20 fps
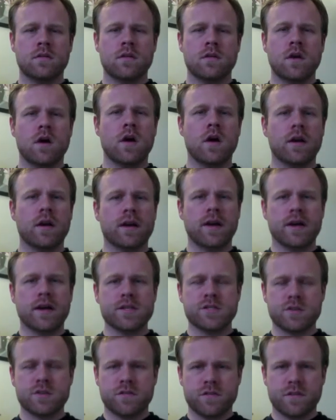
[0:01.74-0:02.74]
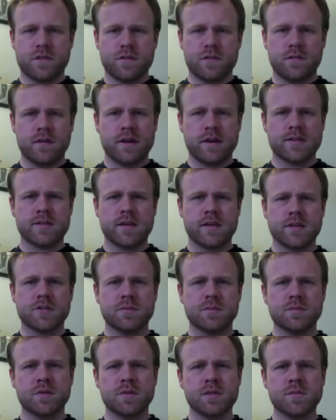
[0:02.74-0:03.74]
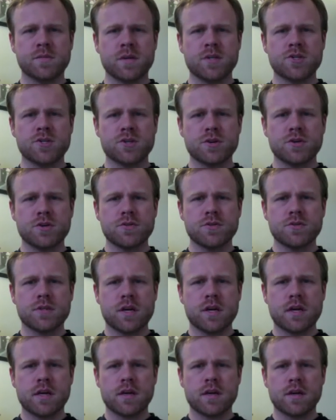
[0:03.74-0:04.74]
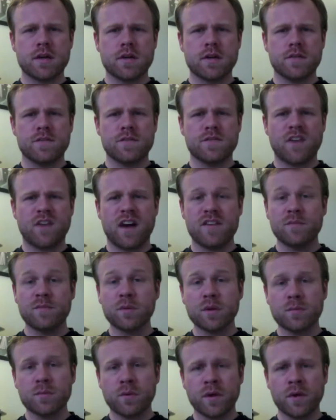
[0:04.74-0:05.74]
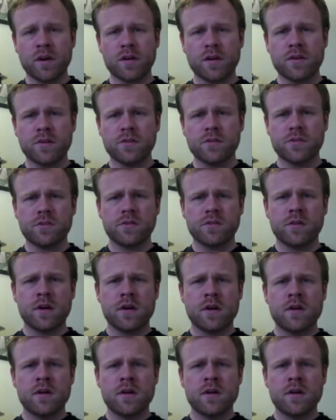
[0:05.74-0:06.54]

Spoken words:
All right, guys, so for this next section, please make sure you take 5 bullet pointed notes